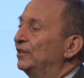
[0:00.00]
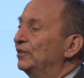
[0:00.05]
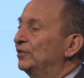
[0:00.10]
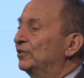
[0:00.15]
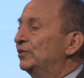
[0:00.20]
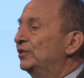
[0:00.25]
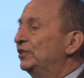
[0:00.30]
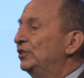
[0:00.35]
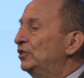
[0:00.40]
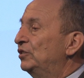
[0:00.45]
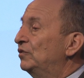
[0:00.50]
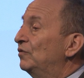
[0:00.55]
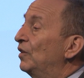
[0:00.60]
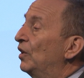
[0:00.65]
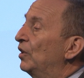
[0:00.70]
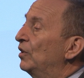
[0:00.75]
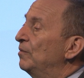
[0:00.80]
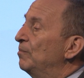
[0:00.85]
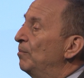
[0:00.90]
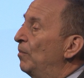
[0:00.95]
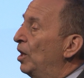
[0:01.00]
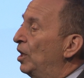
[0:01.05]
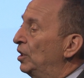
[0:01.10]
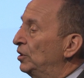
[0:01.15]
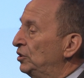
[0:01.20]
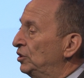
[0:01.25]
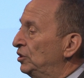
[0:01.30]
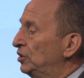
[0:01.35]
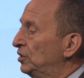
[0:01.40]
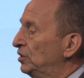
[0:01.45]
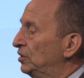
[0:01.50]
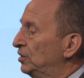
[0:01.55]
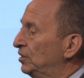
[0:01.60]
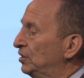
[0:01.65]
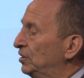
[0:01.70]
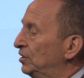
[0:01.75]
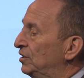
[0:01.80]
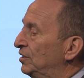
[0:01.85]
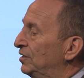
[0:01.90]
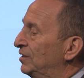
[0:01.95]
increased very much
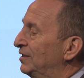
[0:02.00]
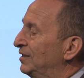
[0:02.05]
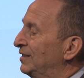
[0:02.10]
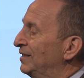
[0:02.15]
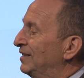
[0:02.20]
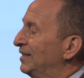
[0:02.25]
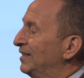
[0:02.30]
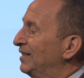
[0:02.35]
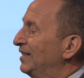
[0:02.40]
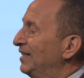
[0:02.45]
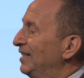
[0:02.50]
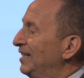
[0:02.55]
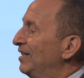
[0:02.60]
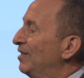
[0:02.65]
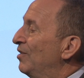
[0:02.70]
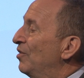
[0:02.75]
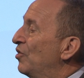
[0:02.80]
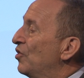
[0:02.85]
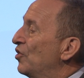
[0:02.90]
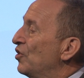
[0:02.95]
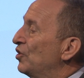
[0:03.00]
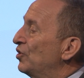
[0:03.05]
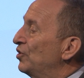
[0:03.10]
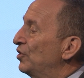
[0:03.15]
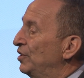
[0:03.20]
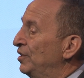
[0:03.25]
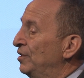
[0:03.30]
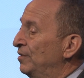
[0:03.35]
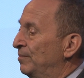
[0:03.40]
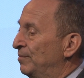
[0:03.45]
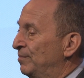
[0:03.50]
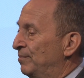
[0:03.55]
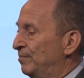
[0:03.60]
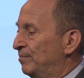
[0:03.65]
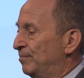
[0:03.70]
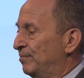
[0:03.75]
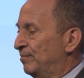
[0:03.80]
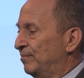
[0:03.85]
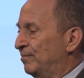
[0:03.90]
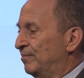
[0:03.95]
in 30
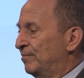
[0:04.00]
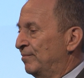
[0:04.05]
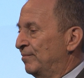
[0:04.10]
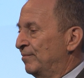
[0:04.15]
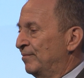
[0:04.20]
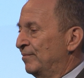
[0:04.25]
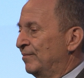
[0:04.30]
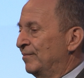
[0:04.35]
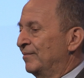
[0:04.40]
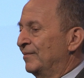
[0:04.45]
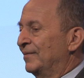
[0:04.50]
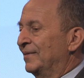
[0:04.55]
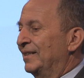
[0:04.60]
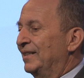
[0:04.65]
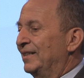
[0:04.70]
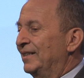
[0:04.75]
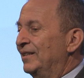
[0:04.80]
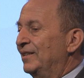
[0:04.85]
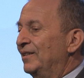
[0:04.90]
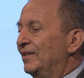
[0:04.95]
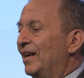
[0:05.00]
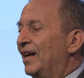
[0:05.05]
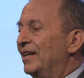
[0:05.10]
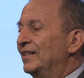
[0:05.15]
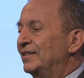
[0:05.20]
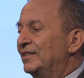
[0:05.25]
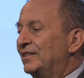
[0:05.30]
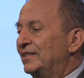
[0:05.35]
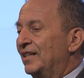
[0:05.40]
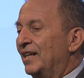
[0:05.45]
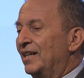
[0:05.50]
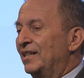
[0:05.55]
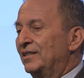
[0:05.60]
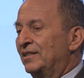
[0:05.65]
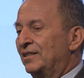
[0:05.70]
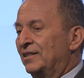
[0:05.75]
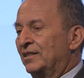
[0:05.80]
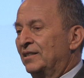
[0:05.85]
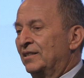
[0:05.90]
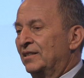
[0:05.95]
in the United
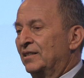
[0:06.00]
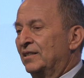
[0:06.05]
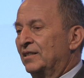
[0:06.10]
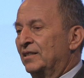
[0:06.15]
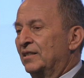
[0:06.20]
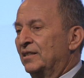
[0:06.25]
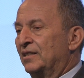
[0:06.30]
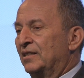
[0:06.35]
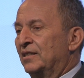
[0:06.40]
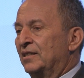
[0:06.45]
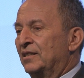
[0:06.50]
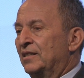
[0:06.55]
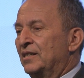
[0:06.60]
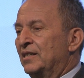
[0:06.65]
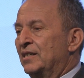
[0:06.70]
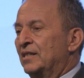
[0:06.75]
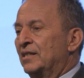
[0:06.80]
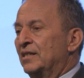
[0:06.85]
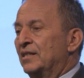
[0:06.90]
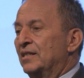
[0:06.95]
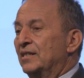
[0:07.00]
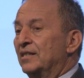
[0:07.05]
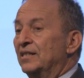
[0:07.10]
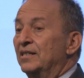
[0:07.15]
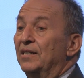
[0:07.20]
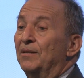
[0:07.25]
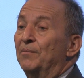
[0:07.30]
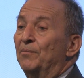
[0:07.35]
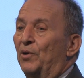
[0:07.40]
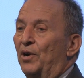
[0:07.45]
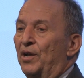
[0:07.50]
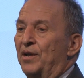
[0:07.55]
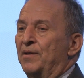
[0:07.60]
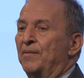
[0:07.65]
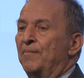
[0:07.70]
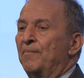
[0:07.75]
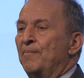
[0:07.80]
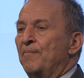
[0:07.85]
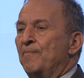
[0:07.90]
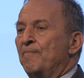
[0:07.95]
States and in
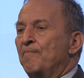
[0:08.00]
Britain.